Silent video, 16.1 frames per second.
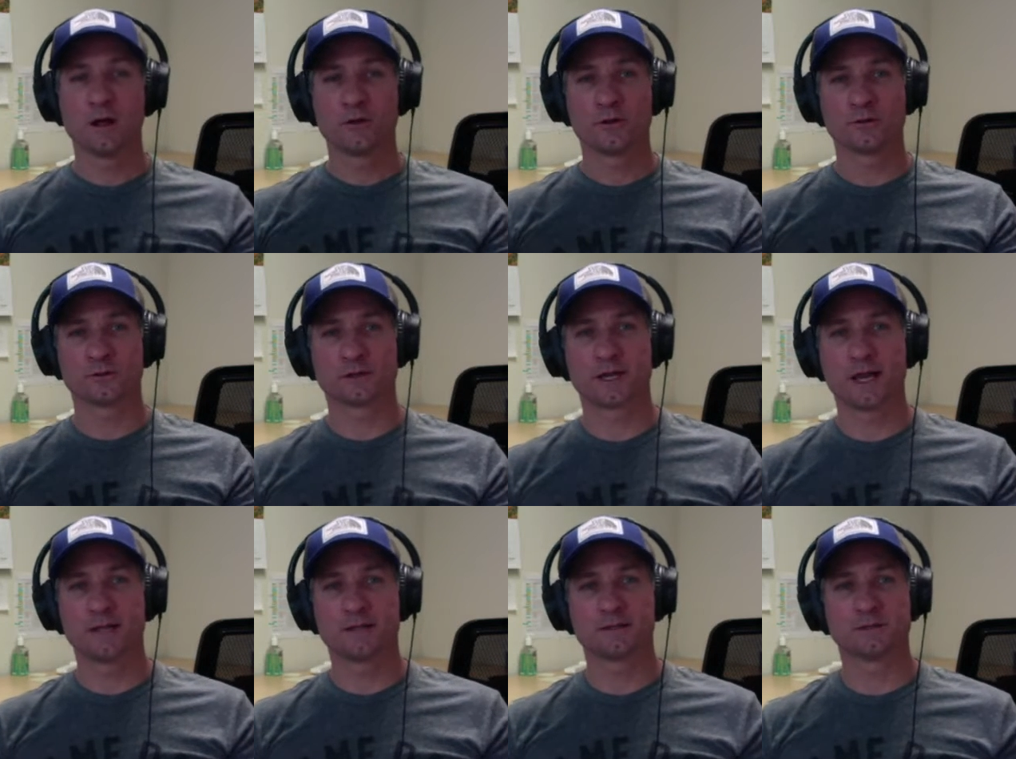Those are
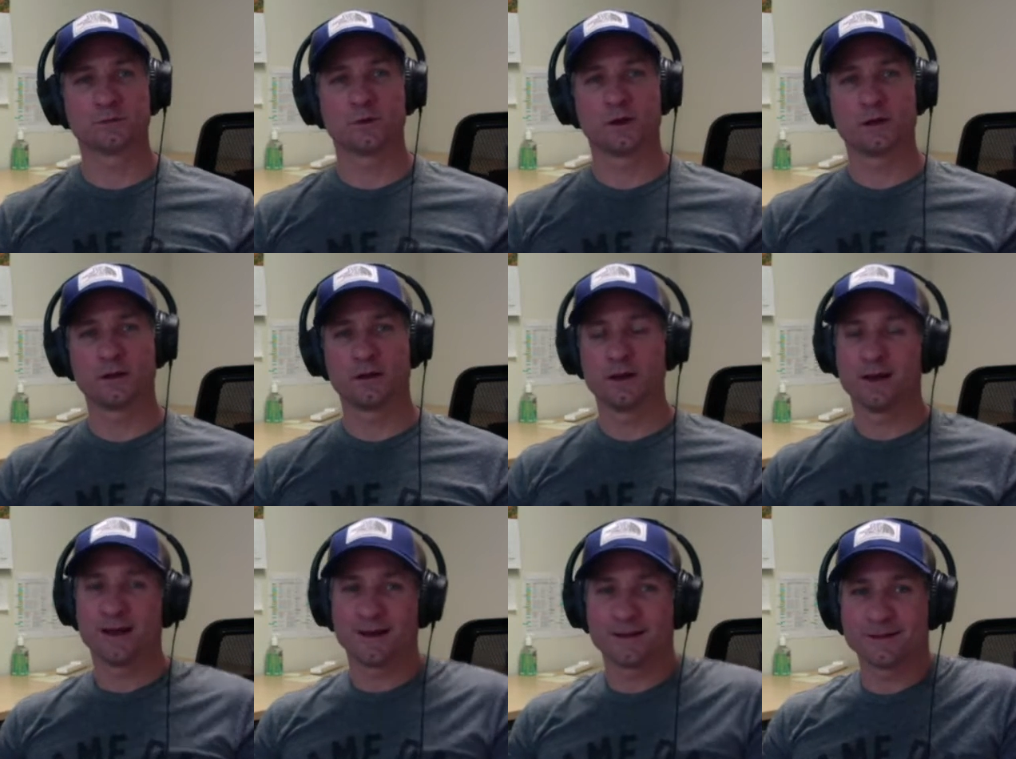cases when,
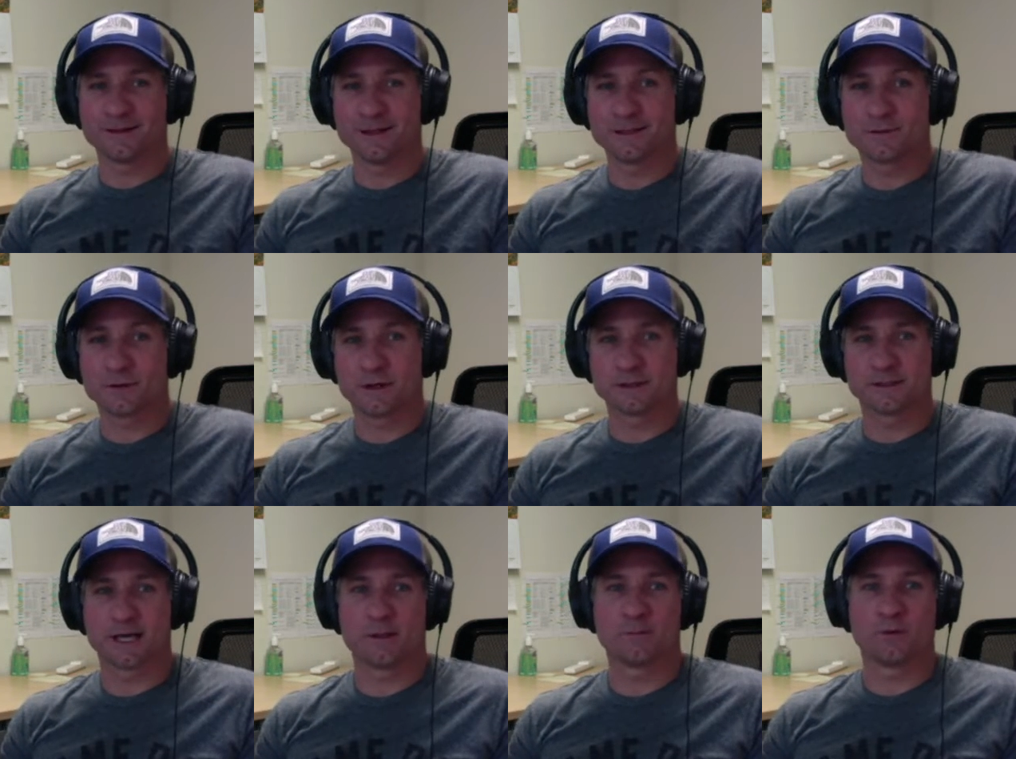at least for
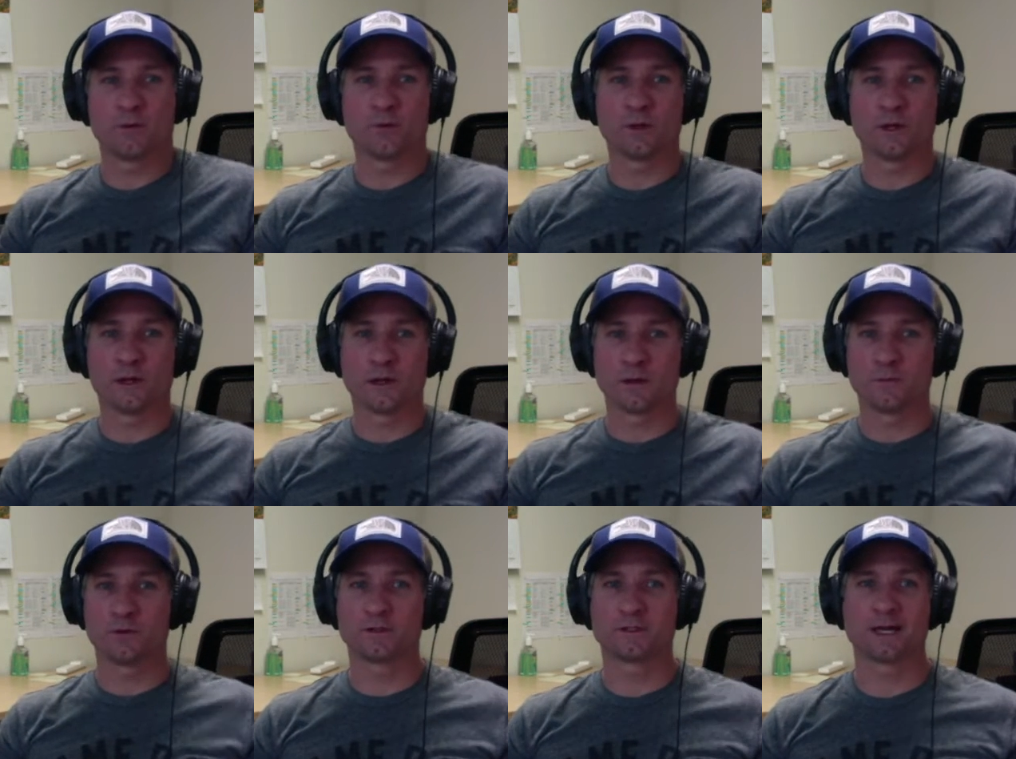example, we
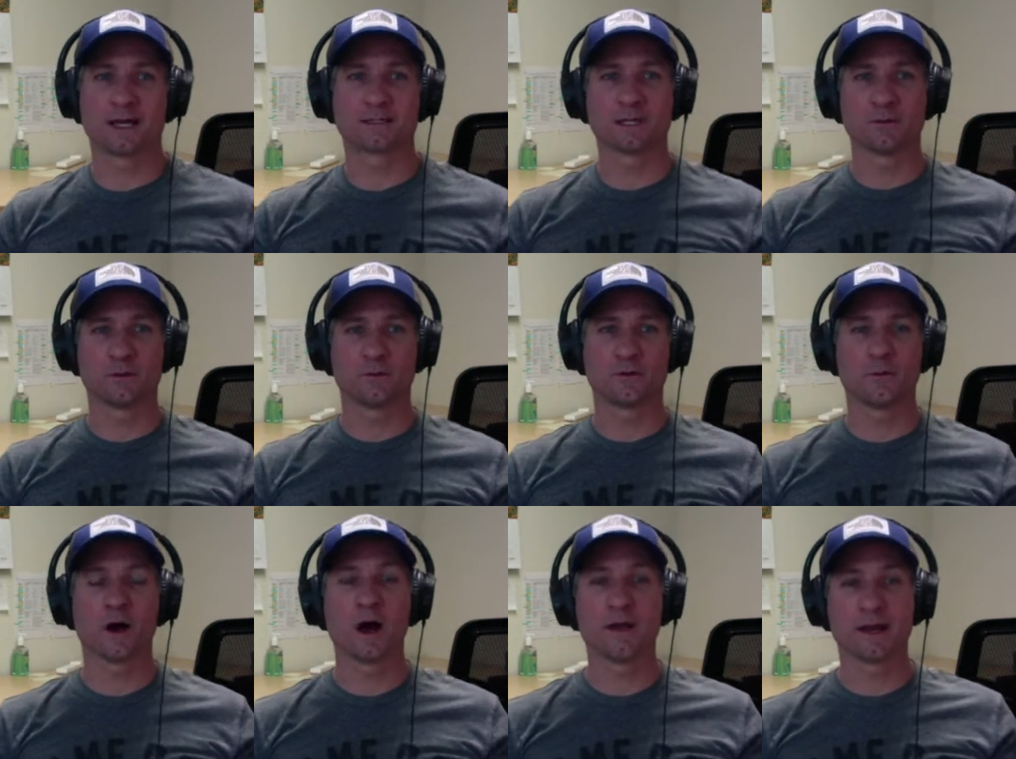could protect someone
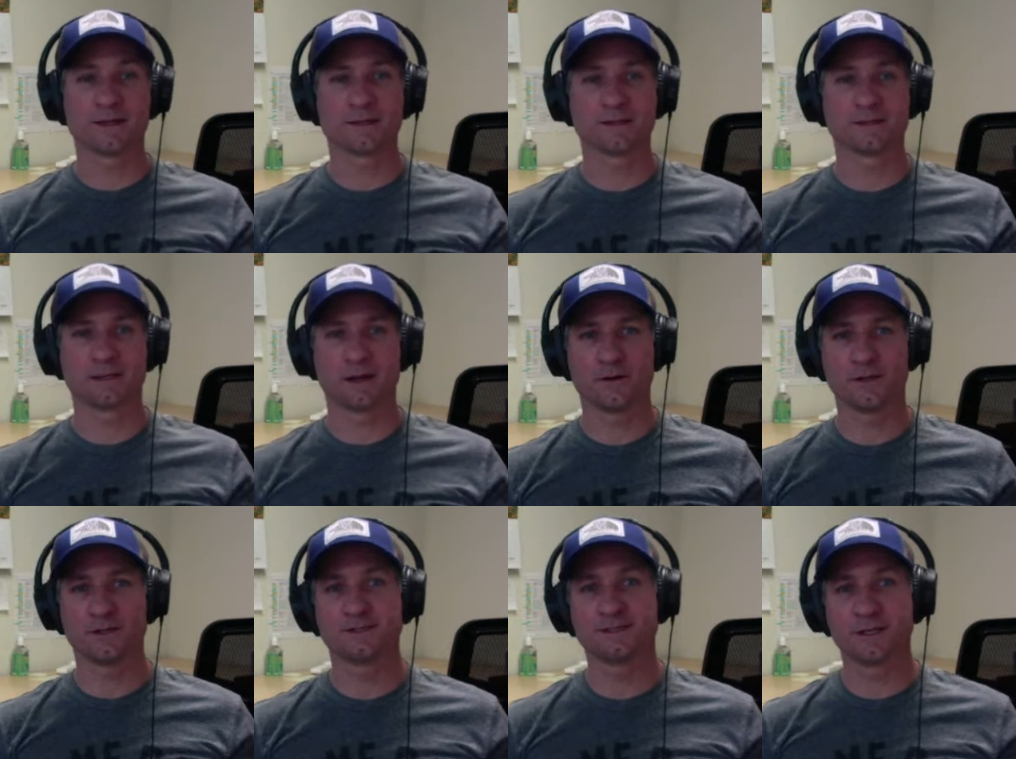from
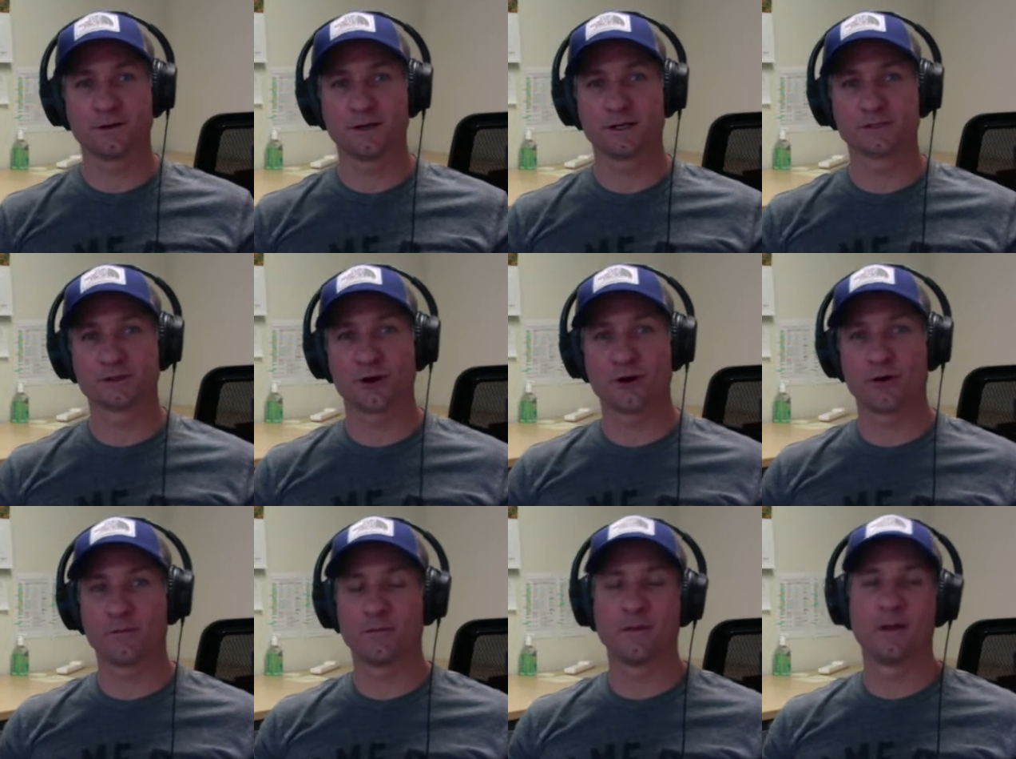unnecessary serious
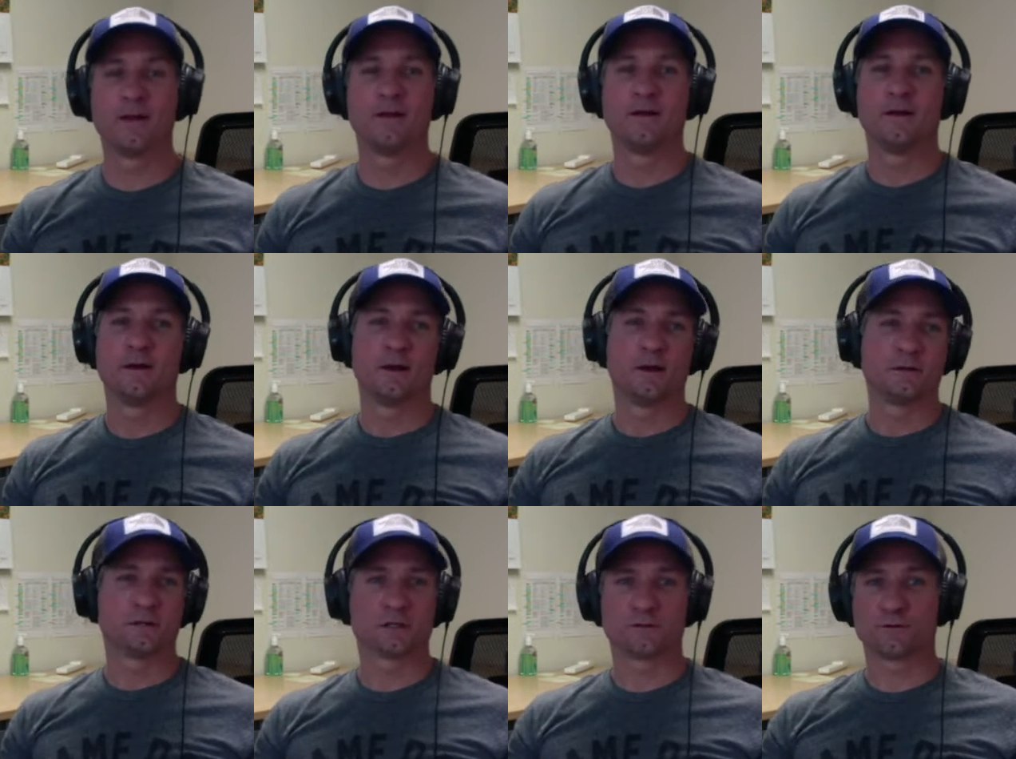harm,
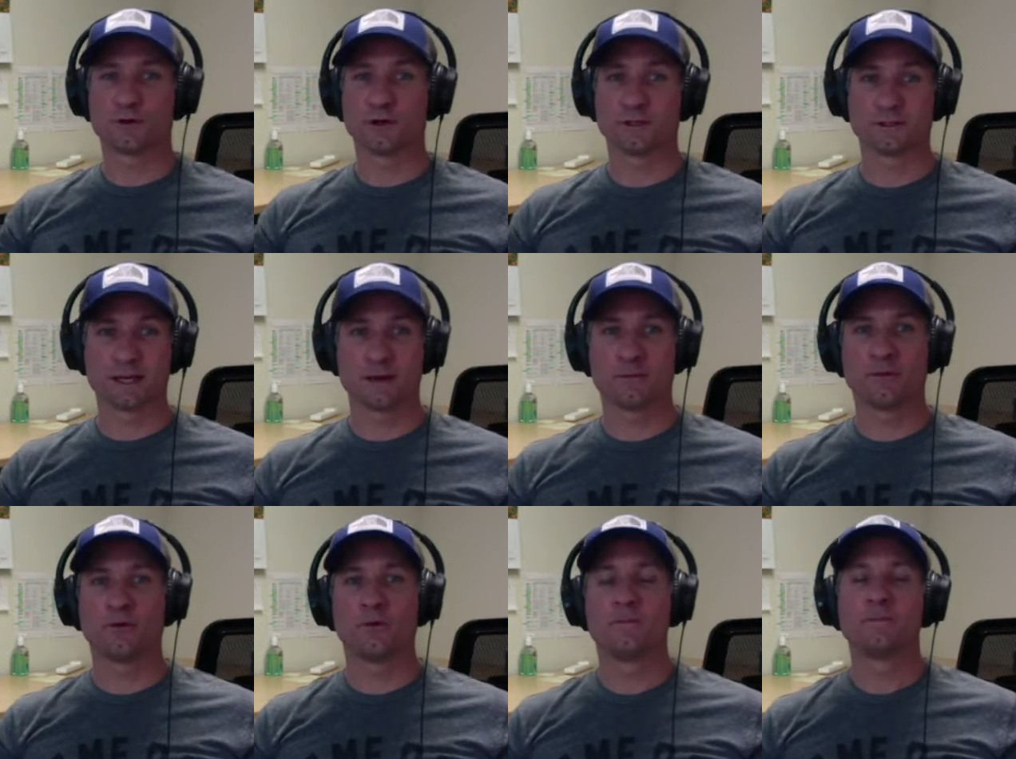just for
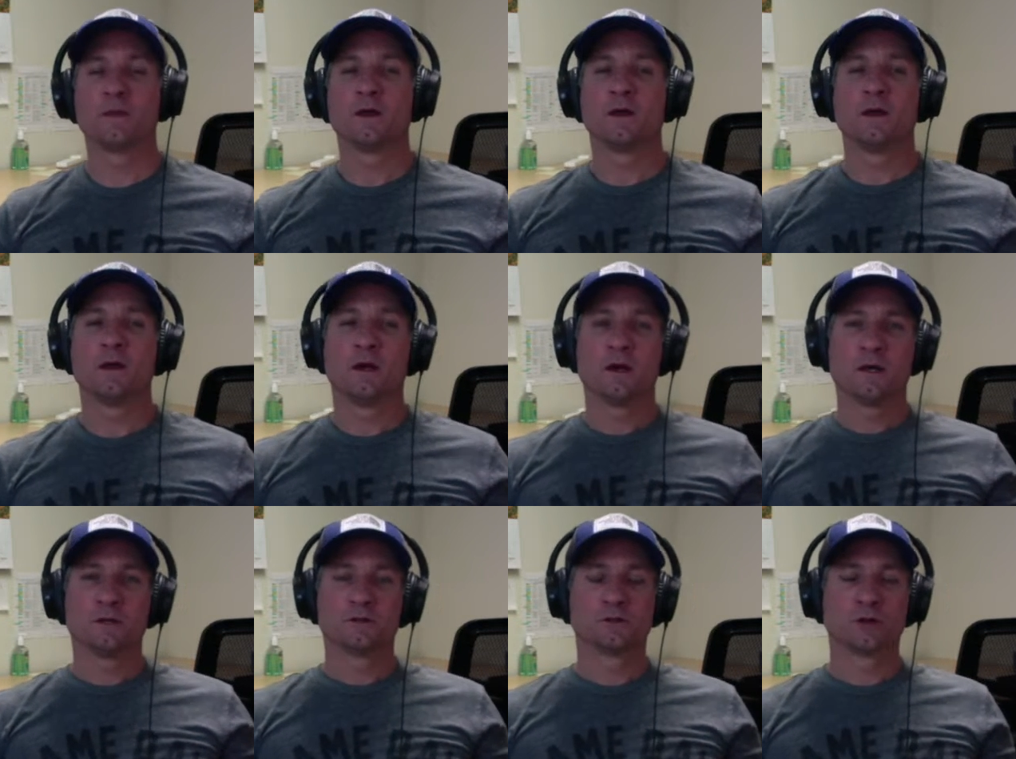example.
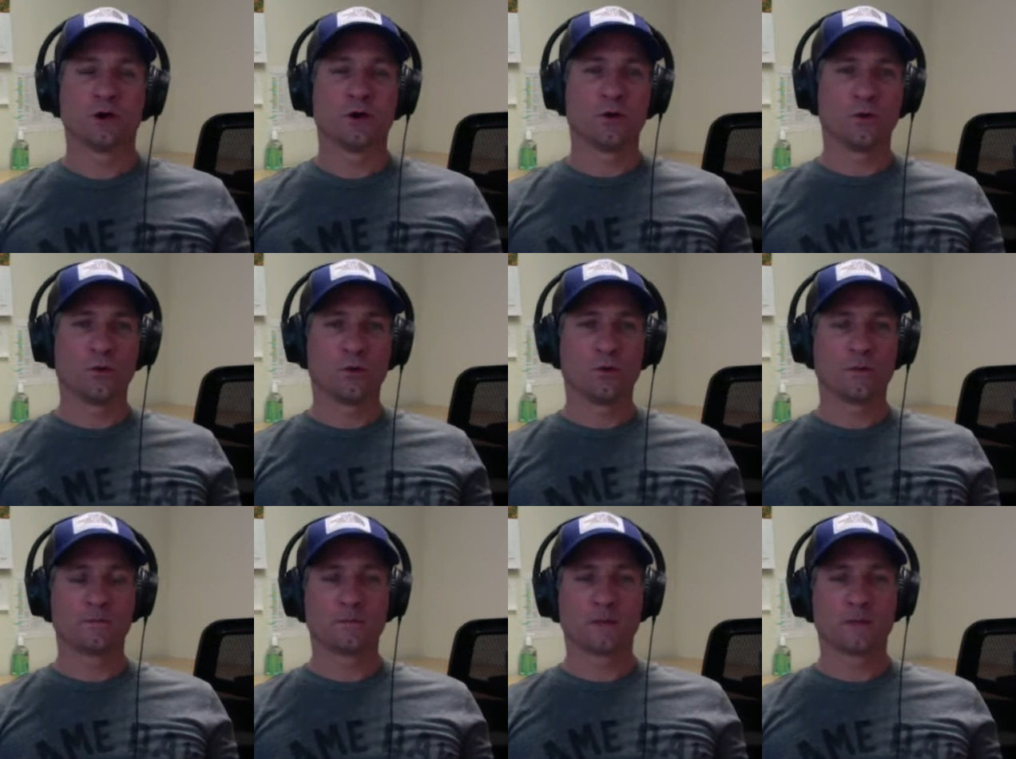So